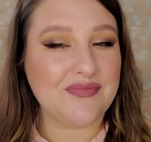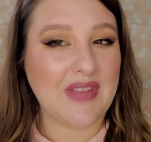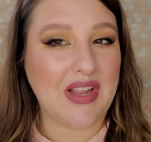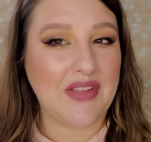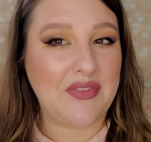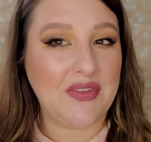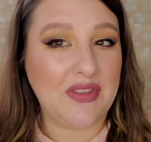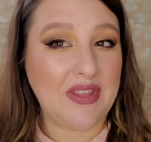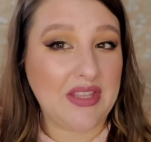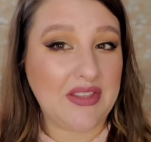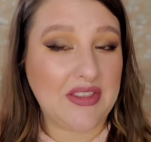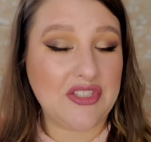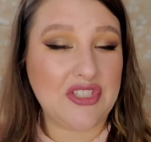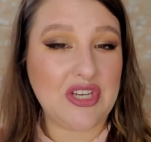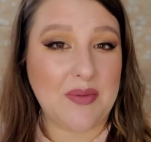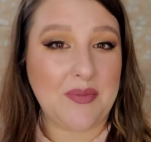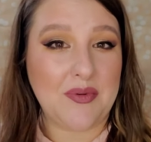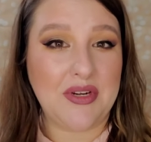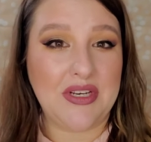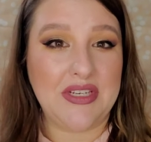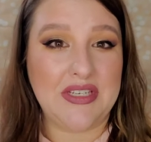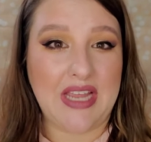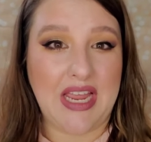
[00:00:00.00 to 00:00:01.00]
I feel like the
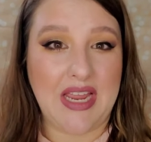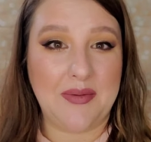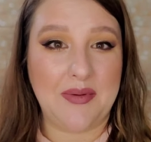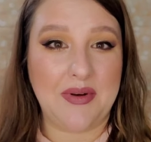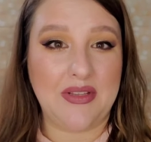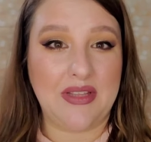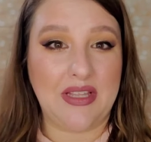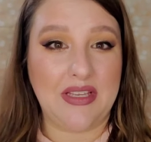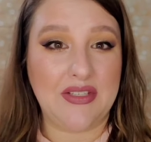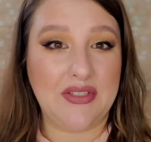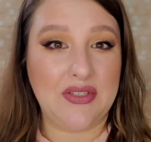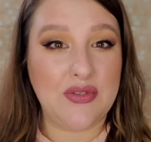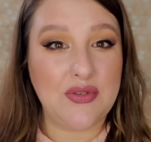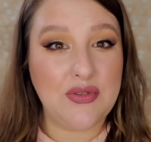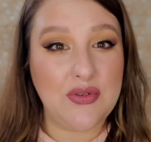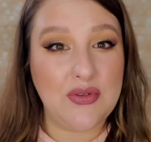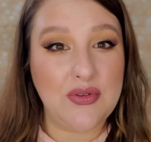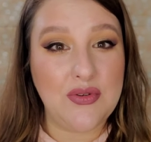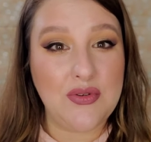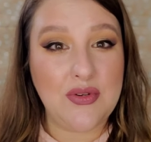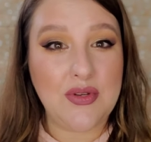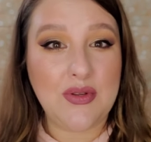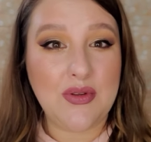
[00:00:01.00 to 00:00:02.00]
Jeopardy timer, like
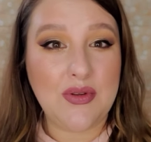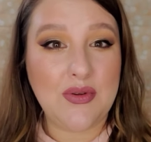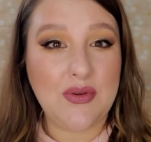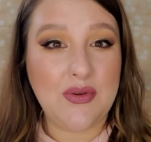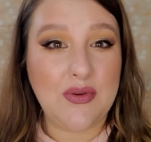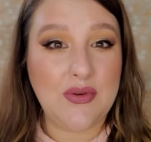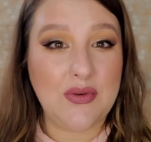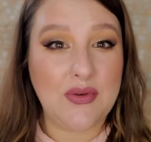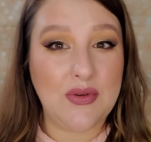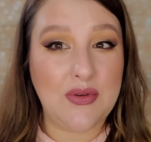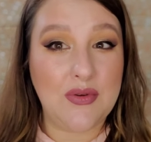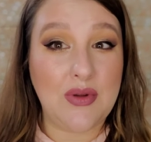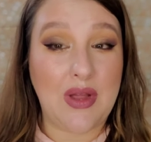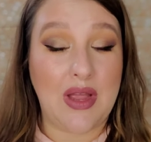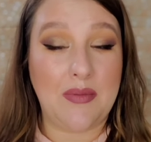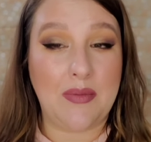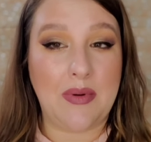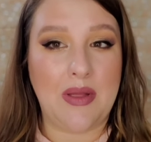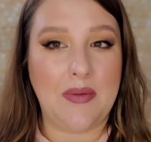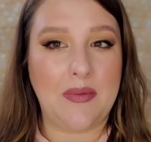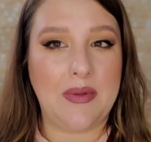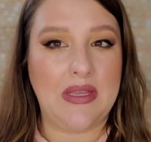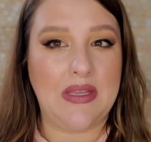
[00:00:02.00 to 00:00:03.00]
do do do. I
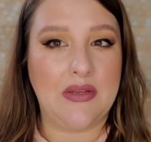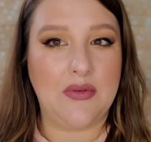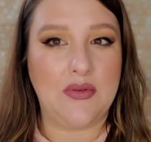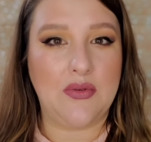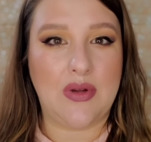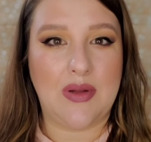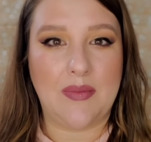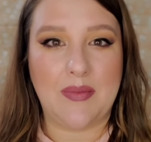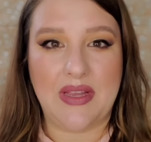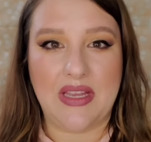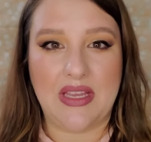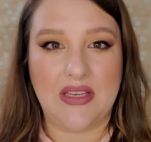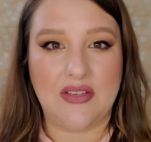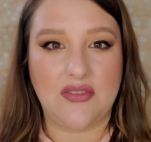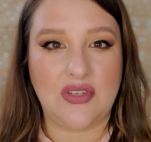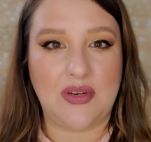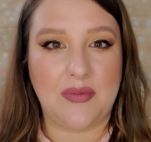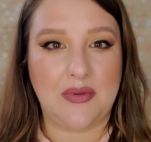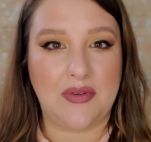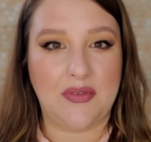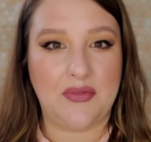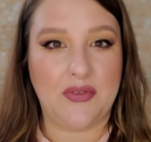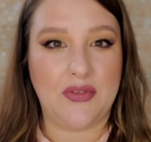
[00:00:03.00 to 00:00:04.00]
probably ooh, I might get in
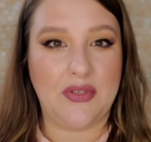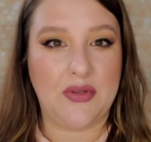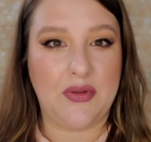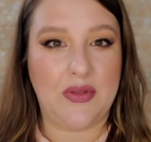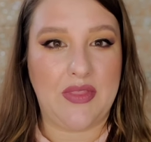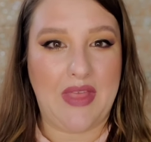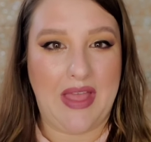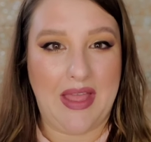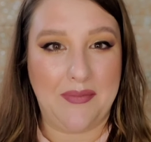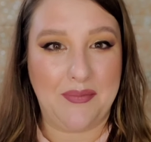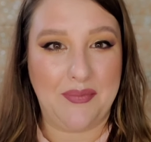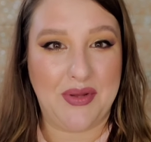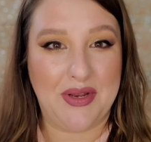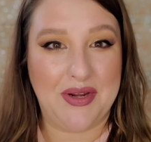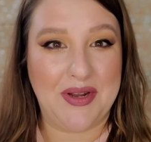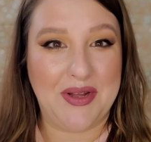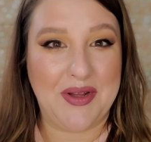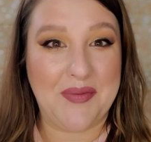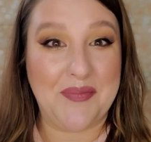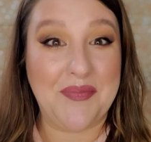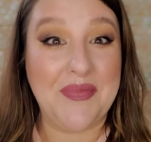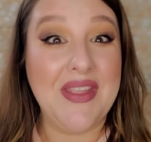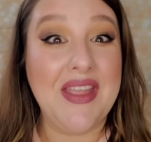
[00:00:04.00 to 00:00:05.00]
trouble for doing that, but
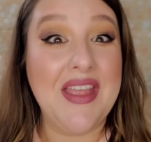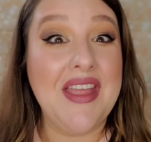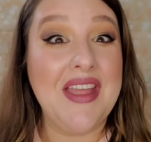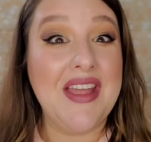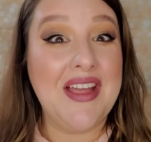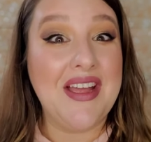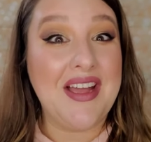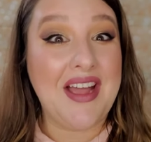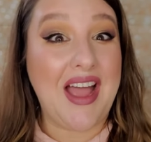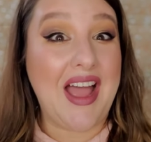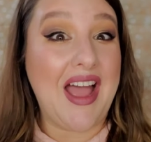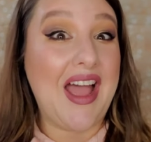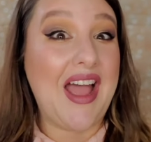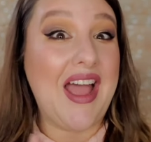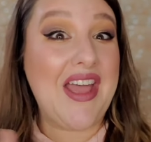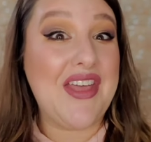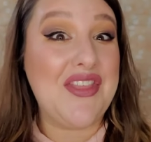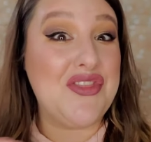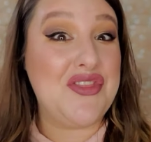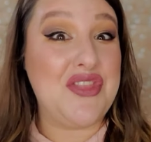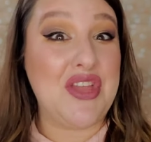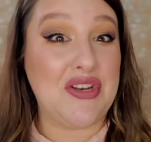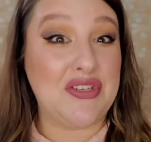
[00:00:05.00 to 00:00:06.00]
um,
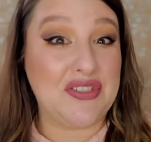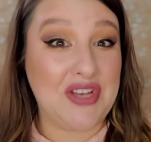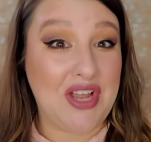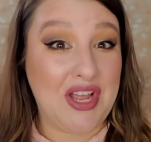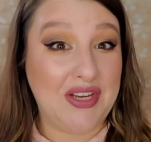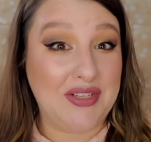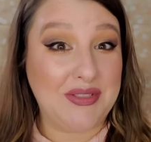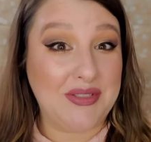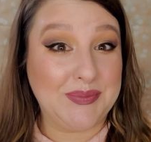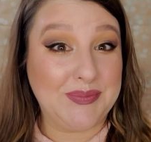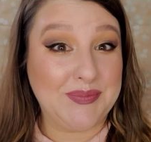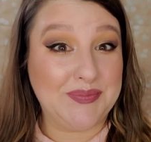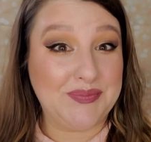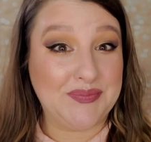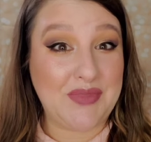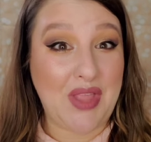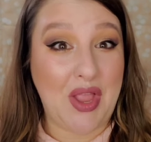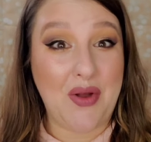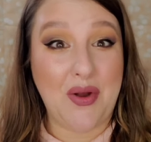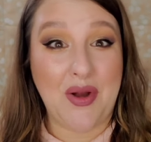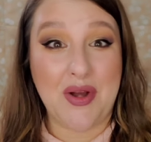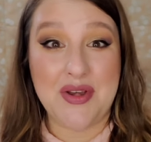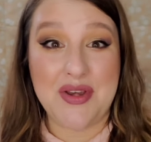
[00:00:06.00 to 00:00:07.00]
there's none
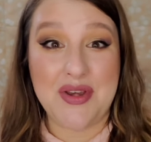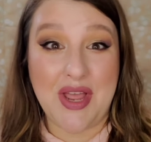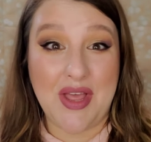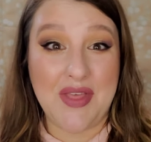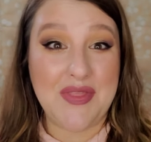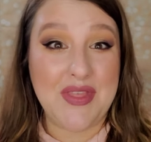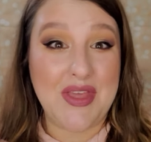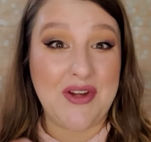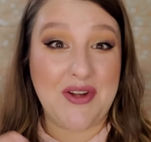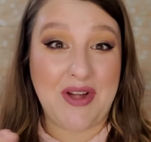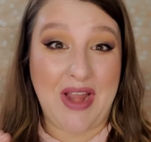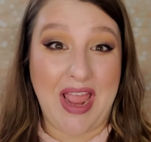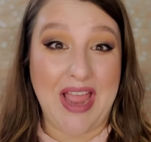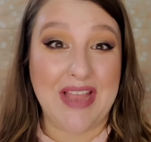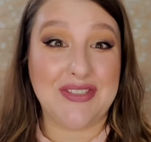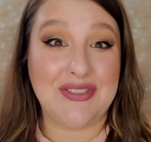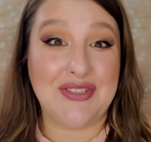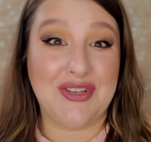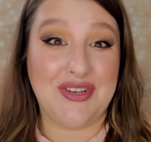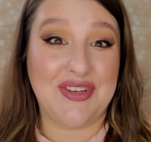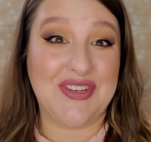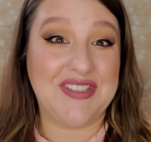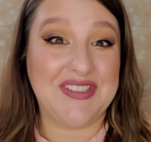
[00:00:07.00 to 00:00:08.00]
there are none that are
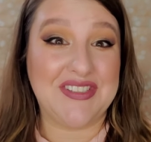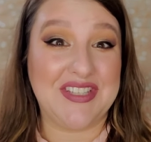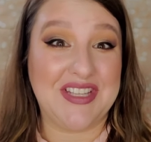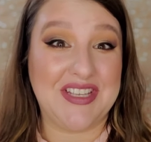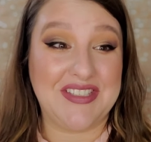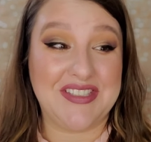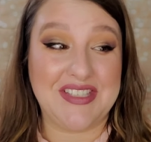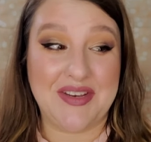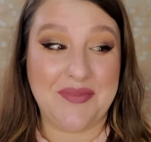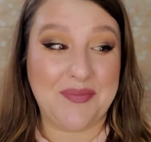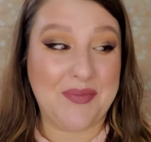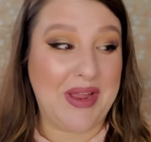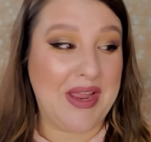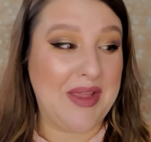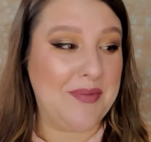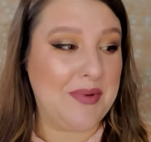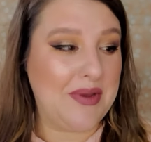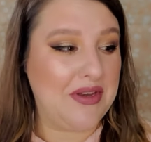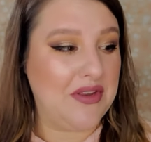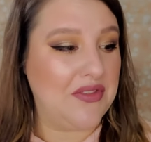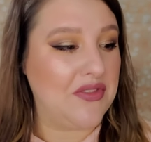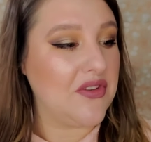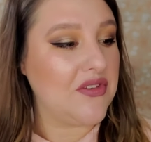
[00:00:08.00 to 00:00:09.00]
as good as this, in my
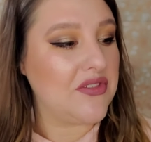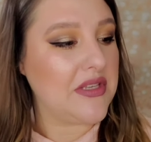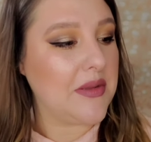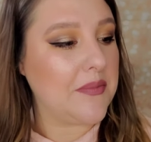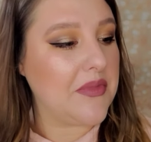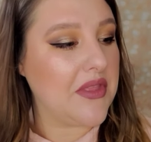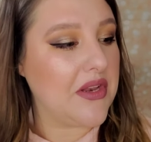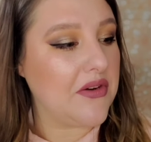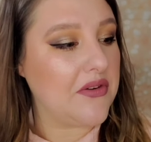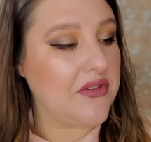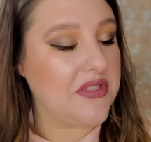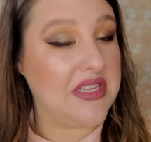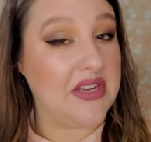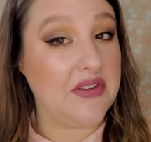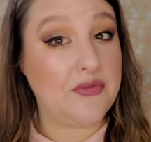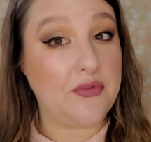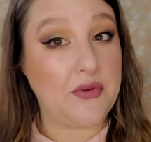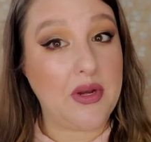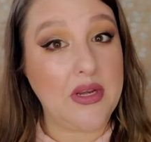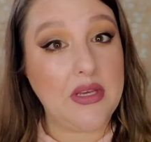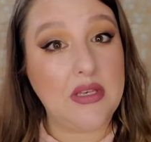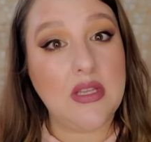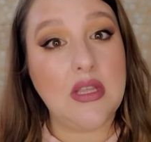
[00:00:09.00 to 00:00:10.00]
opinion. There's some that are
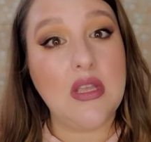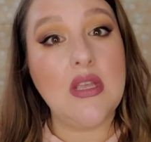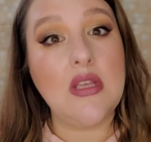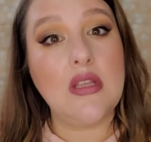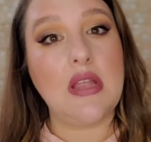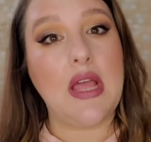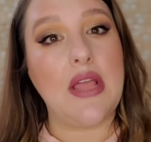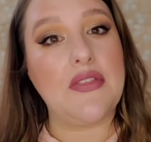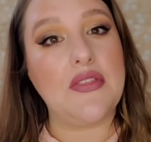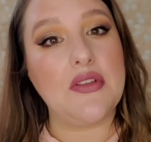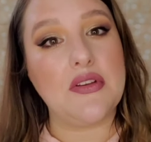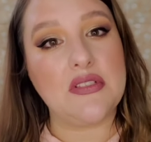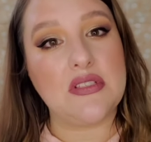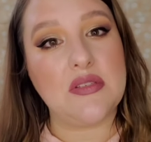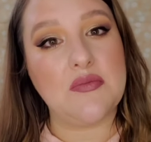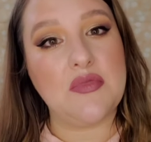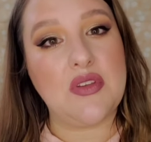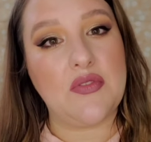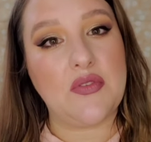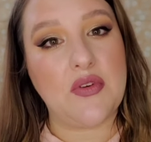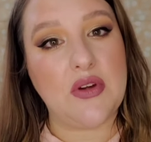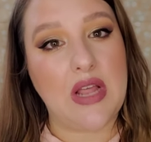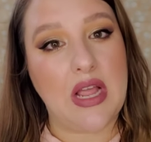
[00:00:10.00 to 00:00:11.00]
different. Like, there's
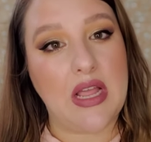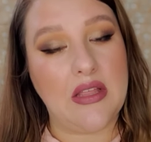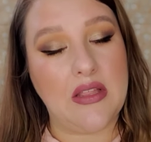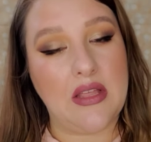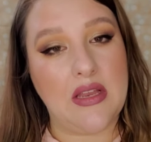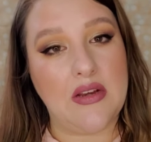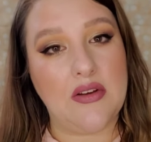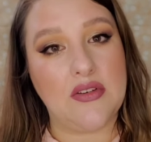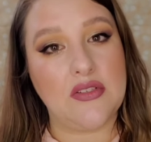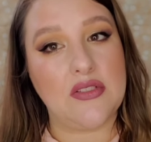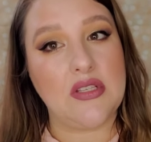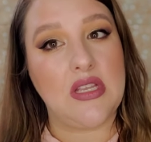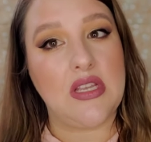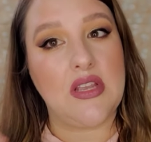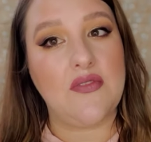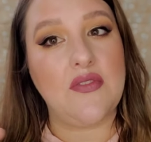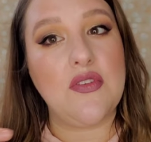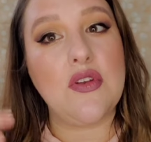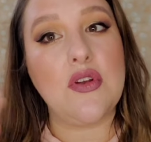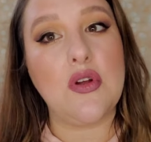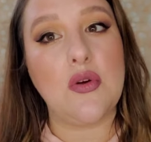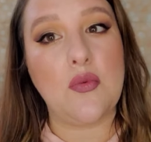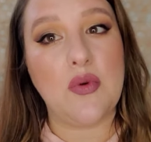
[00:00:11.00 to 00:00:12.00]
some different highlighters. Like,
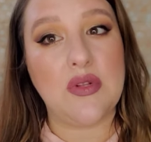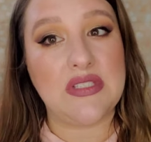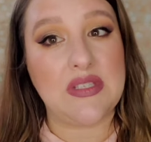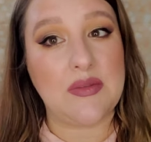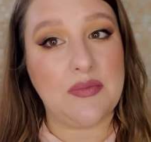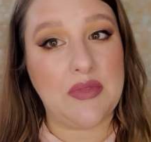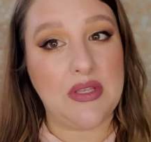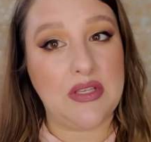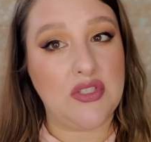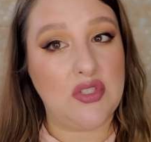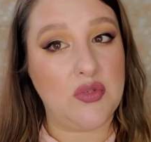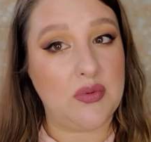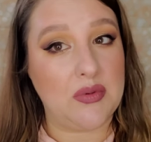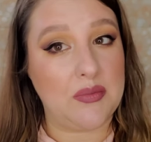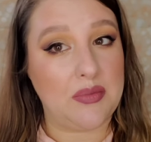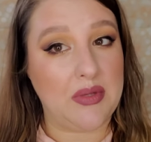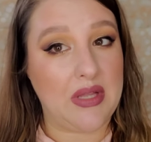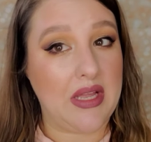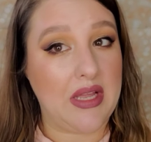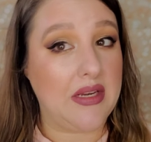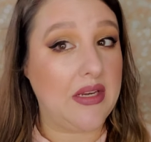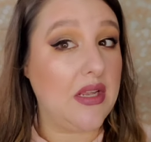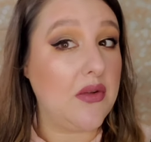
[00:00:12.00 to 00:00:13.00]
if you don't want something super
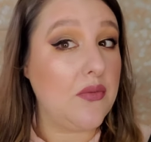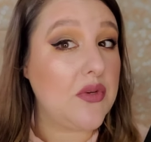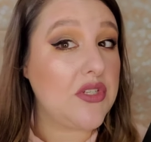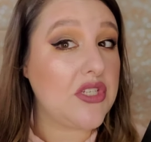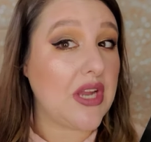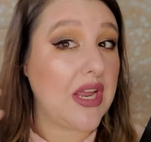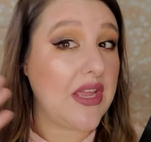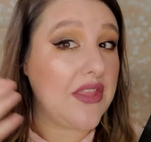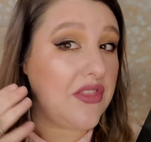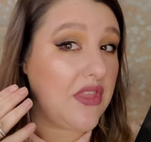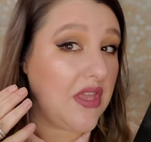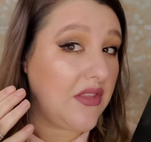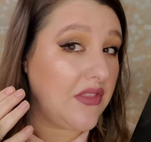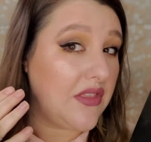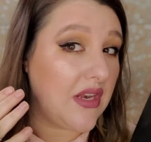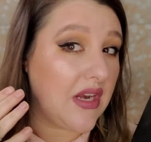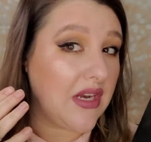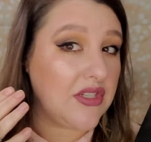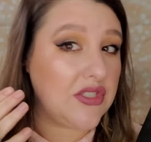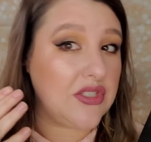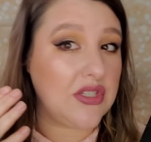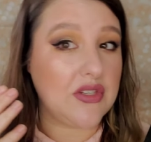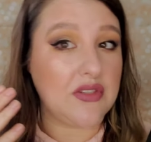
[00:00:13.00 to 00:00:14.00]
blinding, which I think that
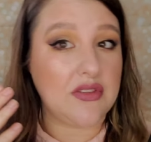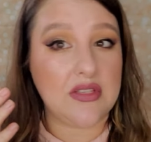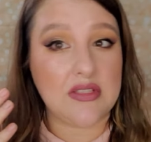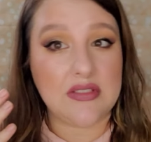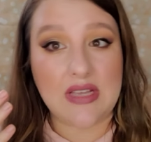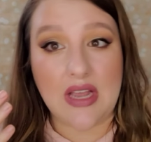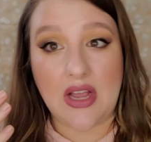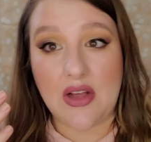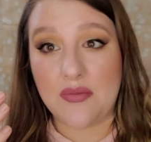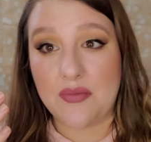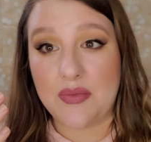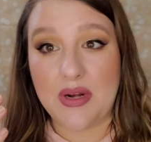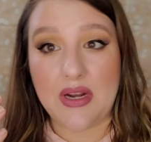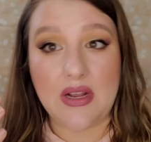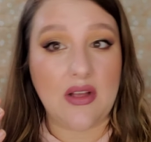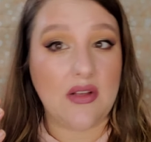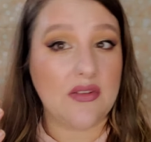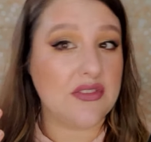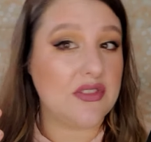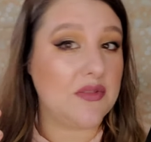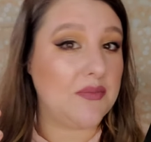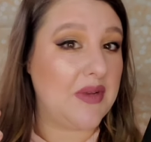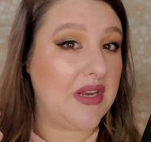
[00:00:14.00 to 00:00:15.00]
I shared this out, but I
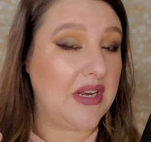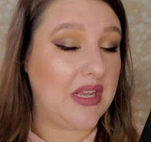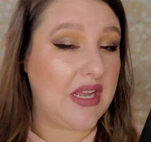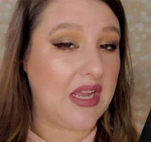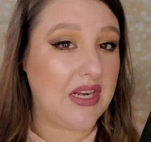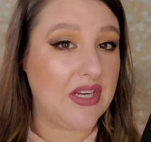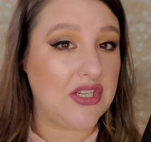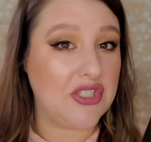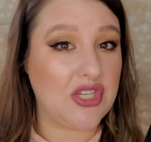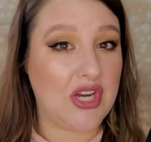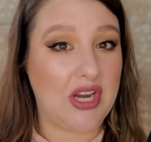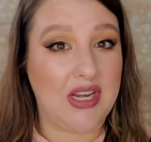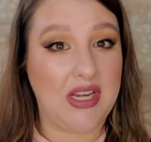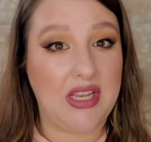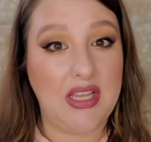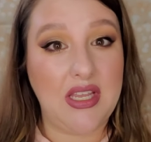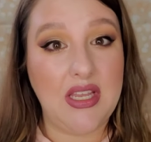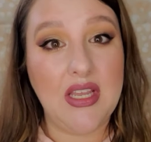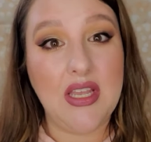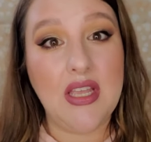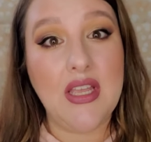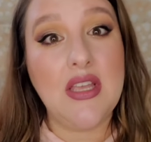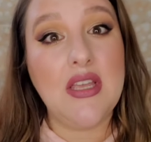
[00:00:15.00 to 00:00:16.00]
also made it kind of
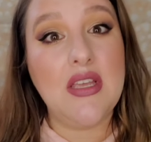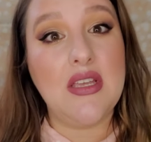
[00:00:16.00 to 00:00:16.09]
shiny.